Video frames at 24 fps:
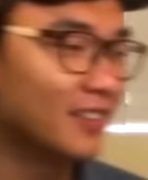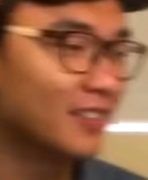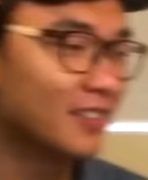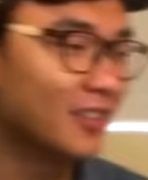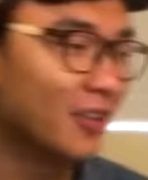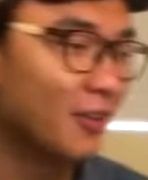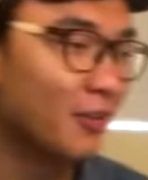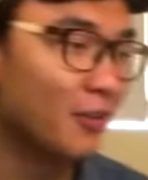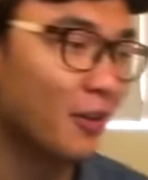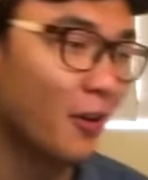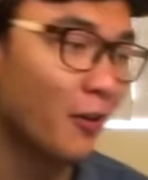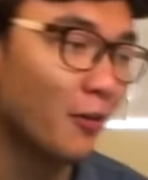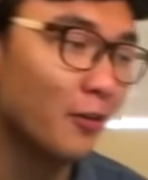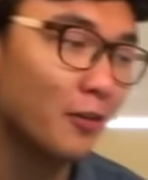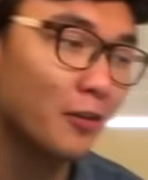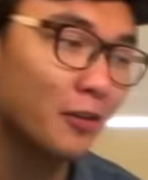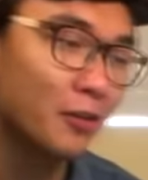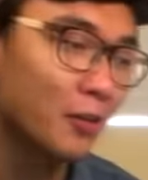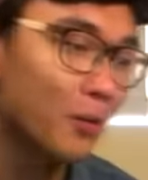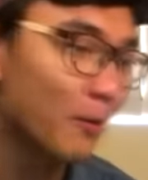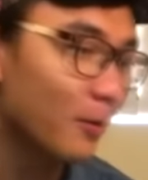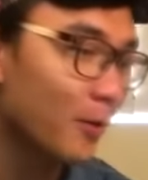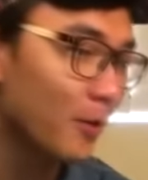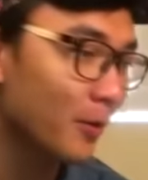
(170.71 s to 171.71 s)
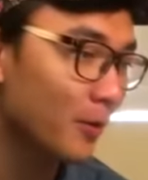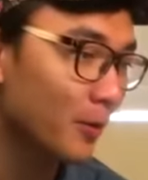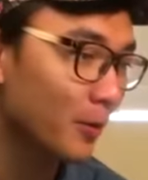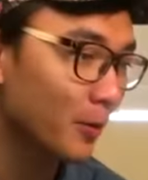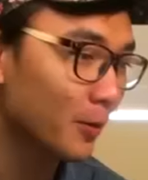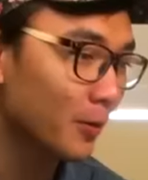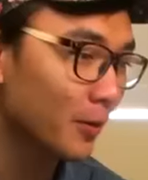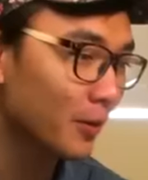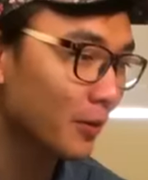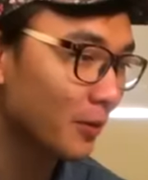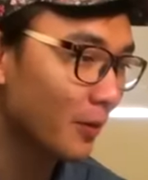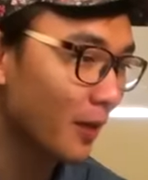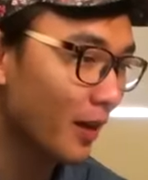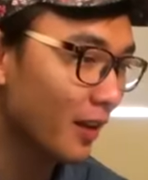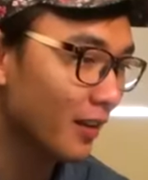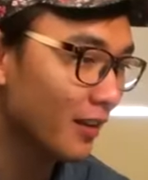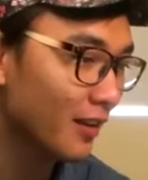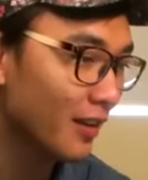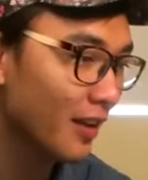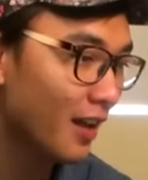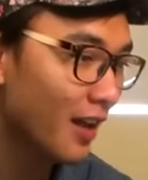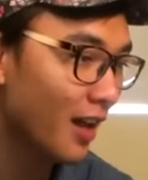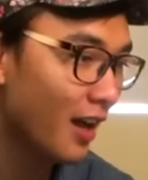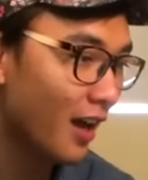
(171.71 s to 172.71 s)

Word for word: The song is super cool as well.